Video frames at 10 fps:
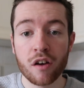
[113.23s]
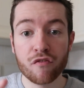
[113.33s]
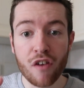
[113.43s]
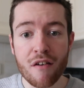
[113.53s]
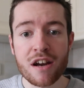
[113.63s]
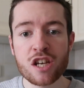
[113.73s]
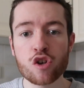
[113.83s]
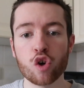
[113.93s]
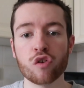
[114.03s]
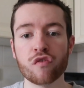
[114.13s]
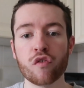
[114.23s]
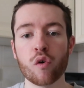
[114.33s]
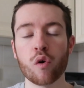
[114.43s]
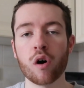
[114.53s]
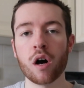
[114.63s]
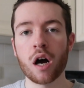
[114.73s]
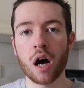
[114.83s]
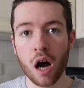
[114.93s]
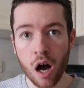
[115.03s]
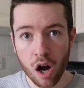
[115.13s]
very good for
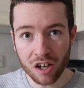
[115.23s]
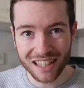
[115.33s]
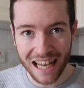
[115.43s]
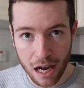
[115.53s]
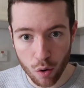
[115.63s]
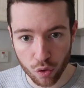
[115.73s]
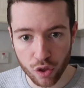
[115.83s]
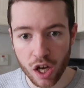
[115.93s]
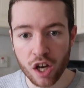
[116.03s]
heart health.